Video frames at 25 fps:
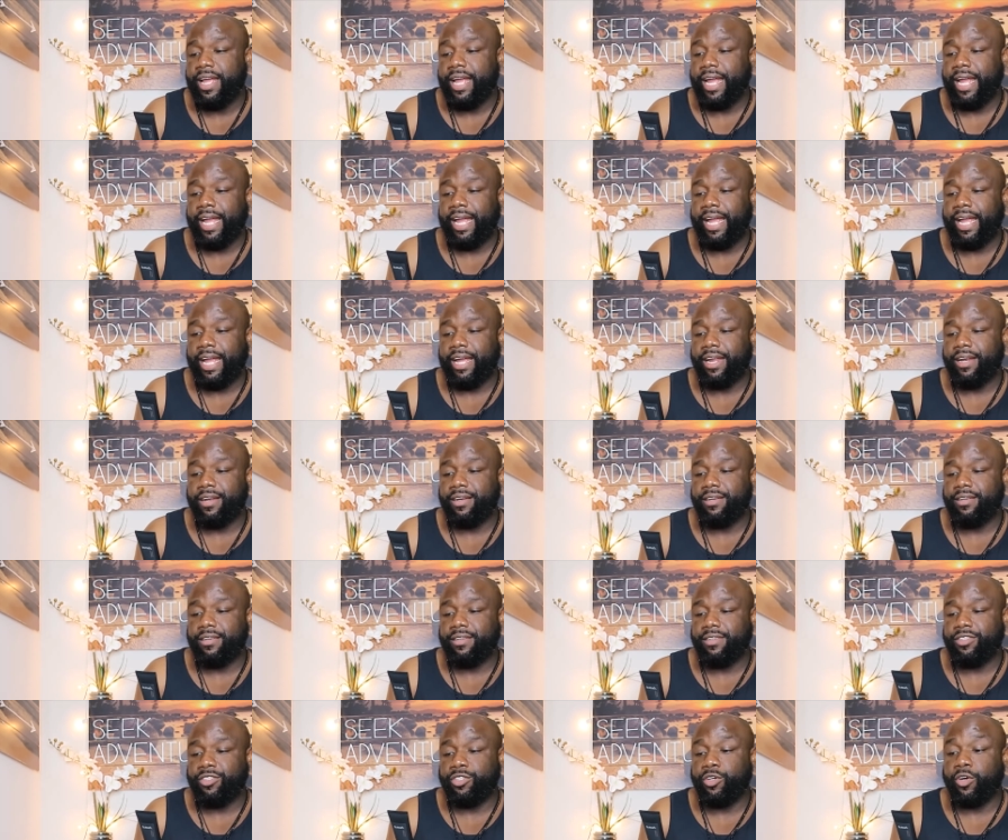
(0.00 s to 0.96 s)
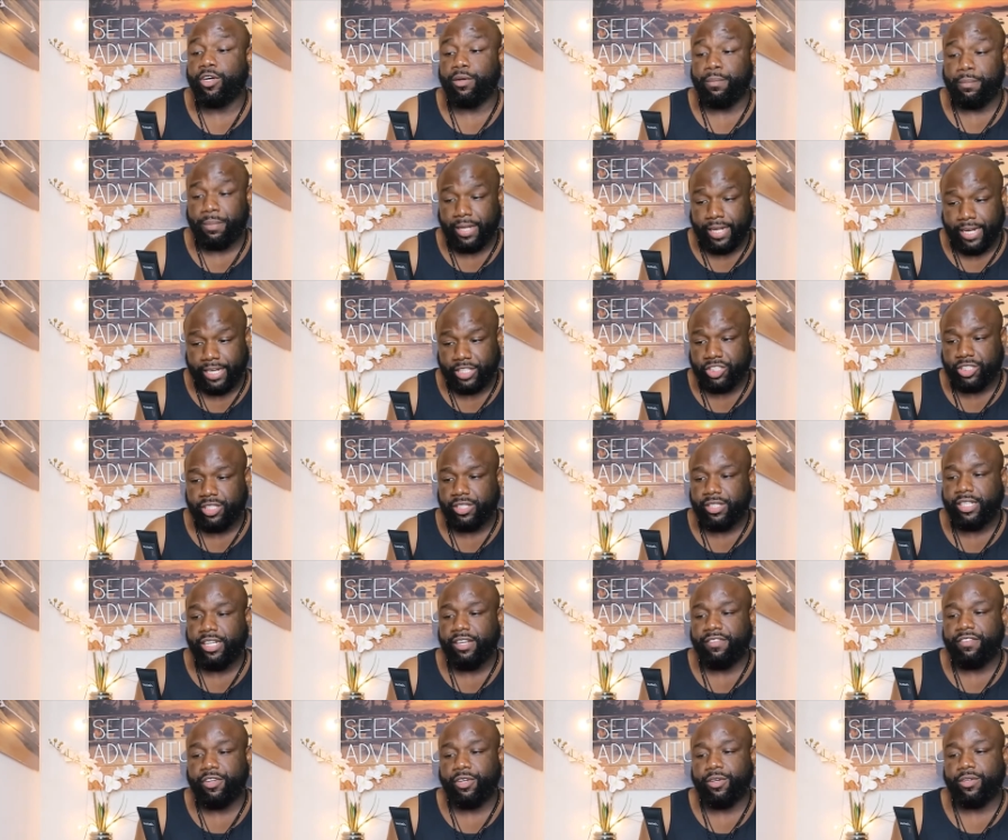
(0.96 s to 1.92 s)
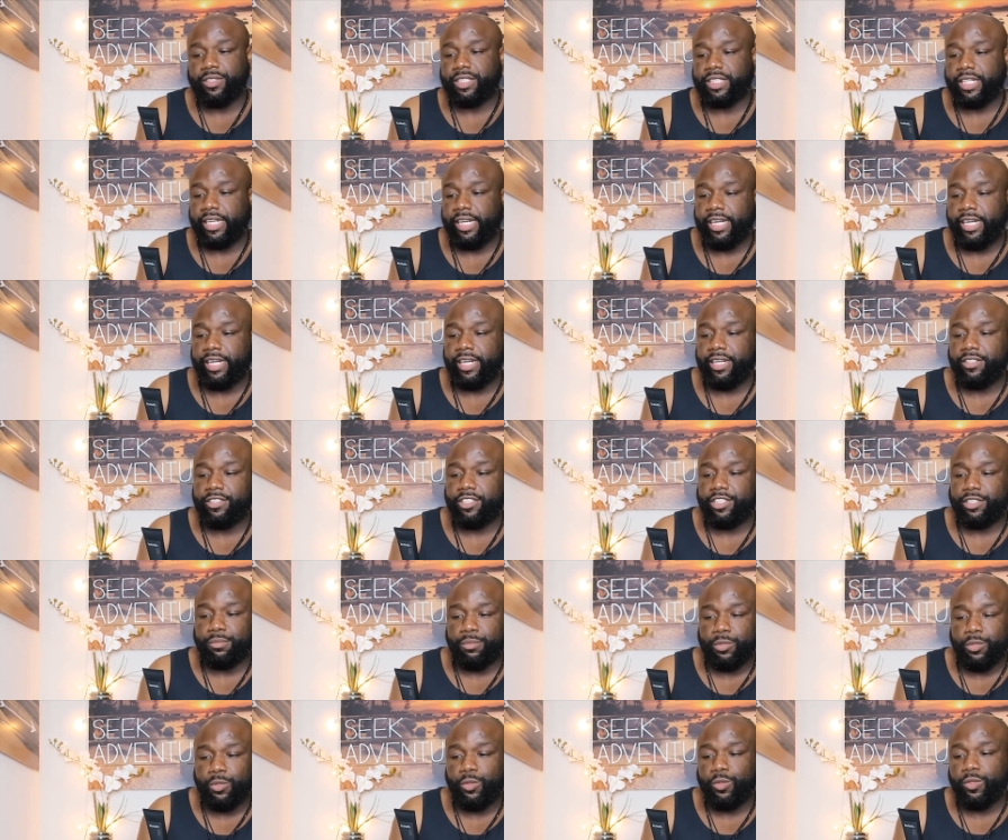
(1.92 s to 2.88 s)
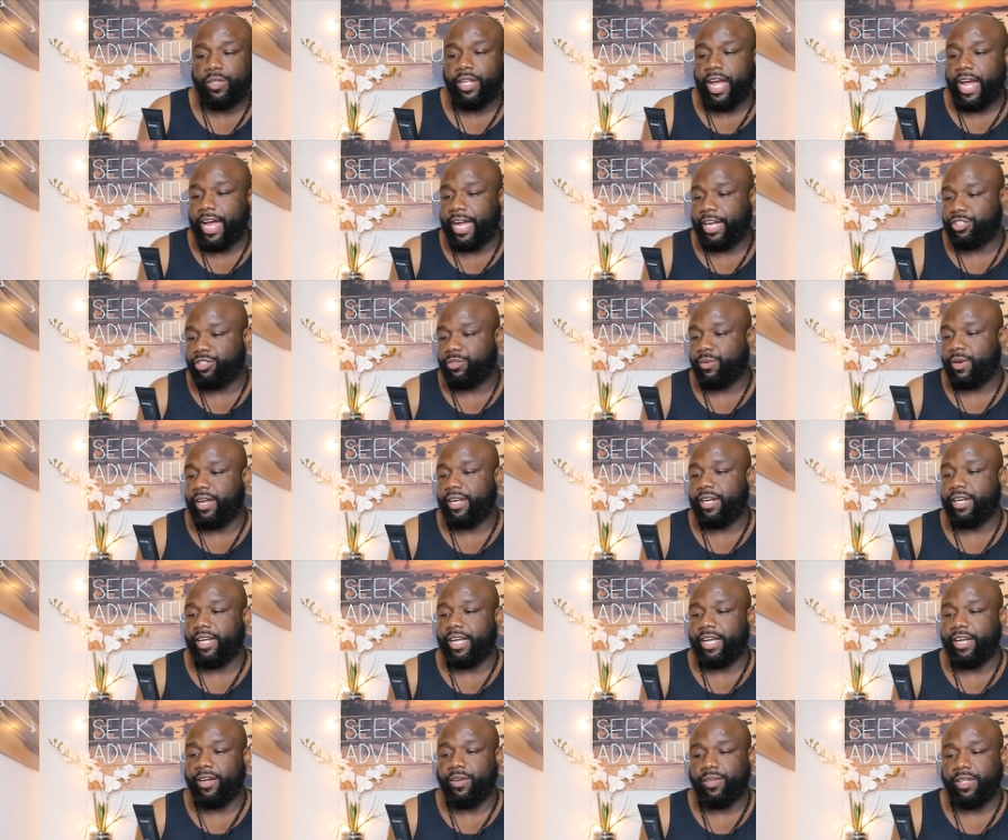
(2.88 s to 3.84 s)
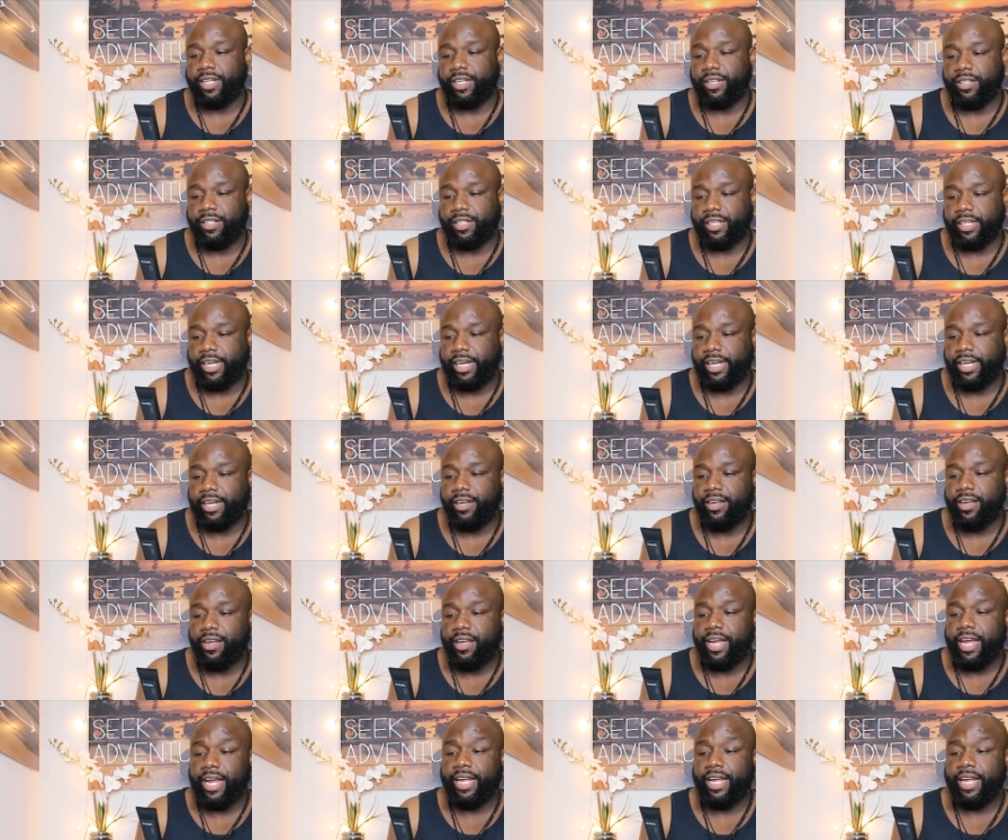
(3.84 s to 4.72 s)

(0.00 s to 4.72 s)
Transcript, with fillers: and your complexion, leaving your skin smooth, hydrated, healthy looking,